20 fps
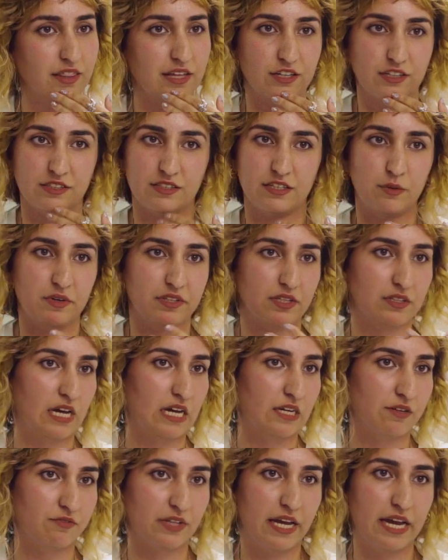They deal with a
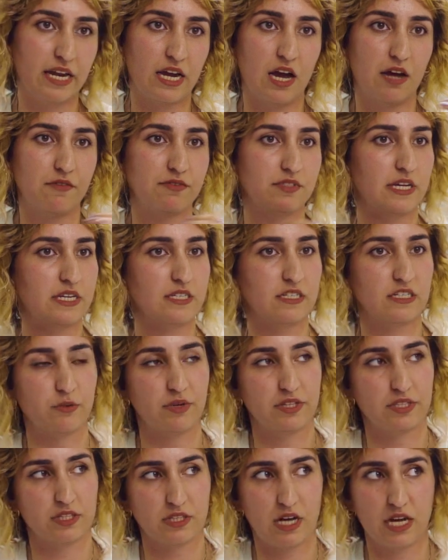lot of layoffs, they deal
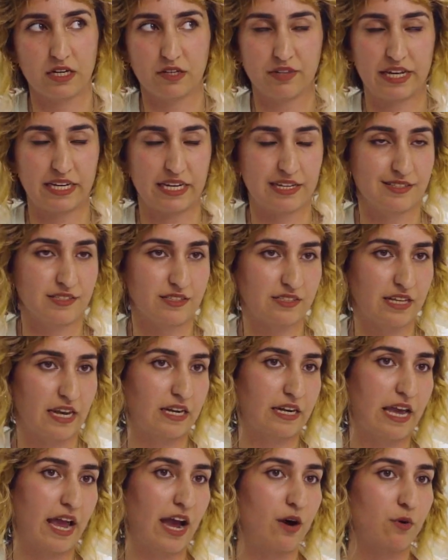with a lot of like
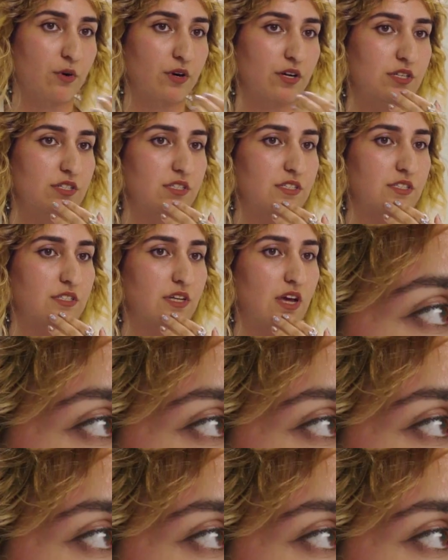insane hours.